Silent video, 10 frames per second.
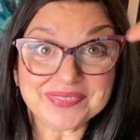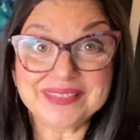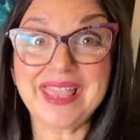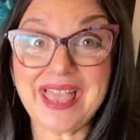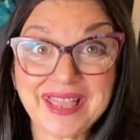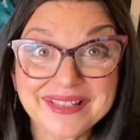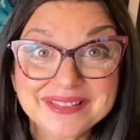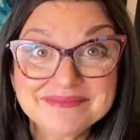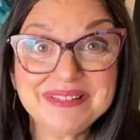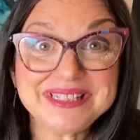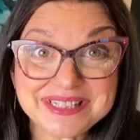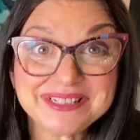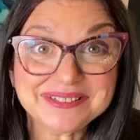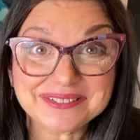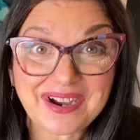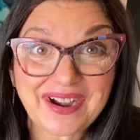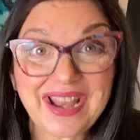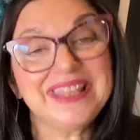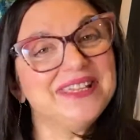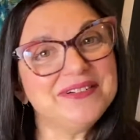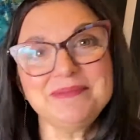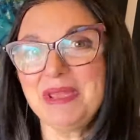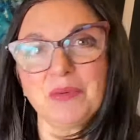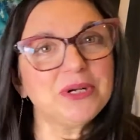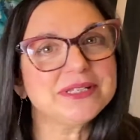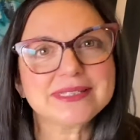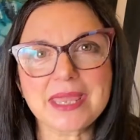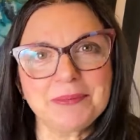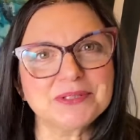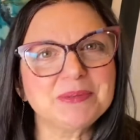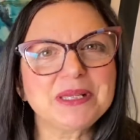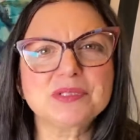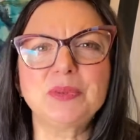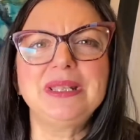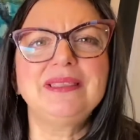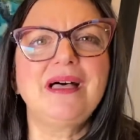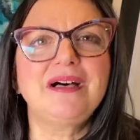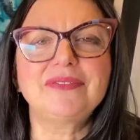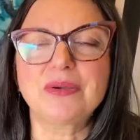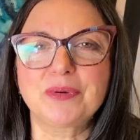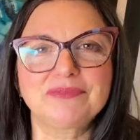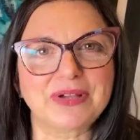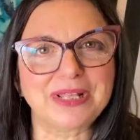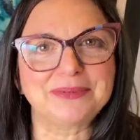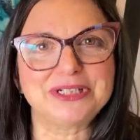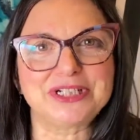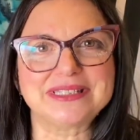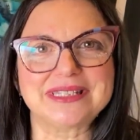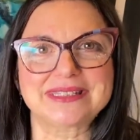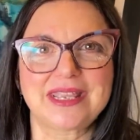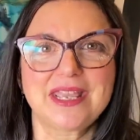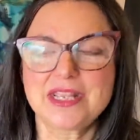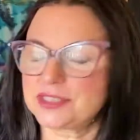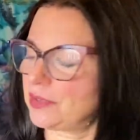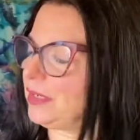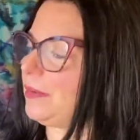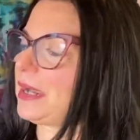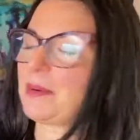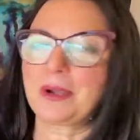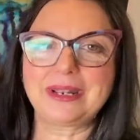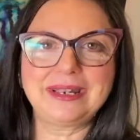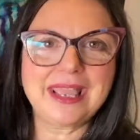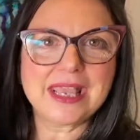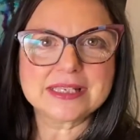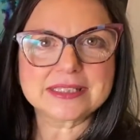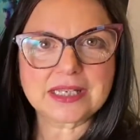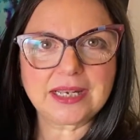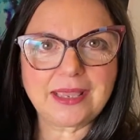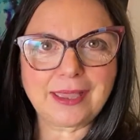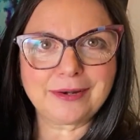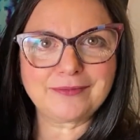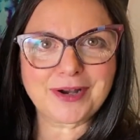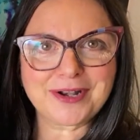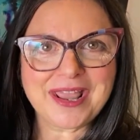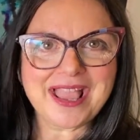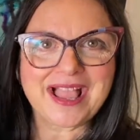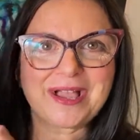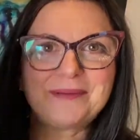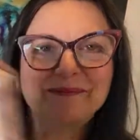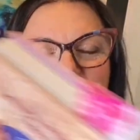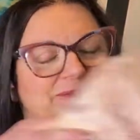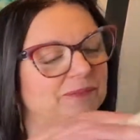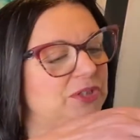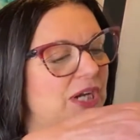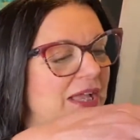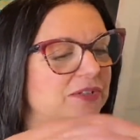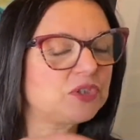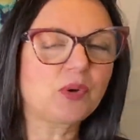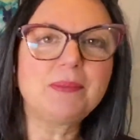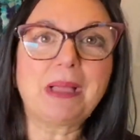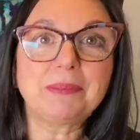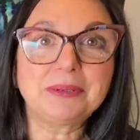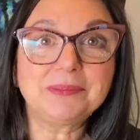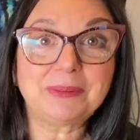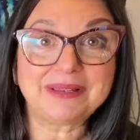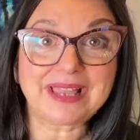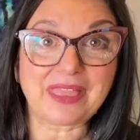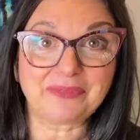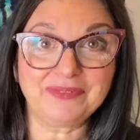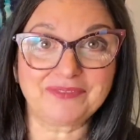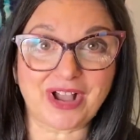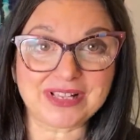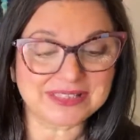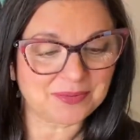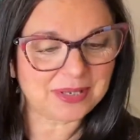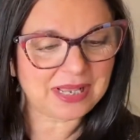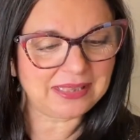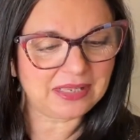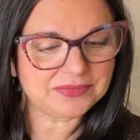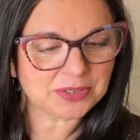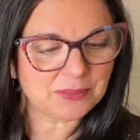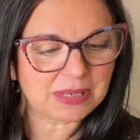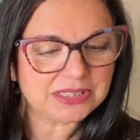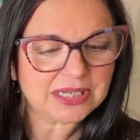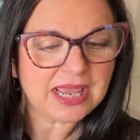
Yeah, me too. All right, you and me, we're disciples because we love and we're following Jesus. So here we are. We're going to study out of our Child Story Bible by Catherine Voss, the one I love so much.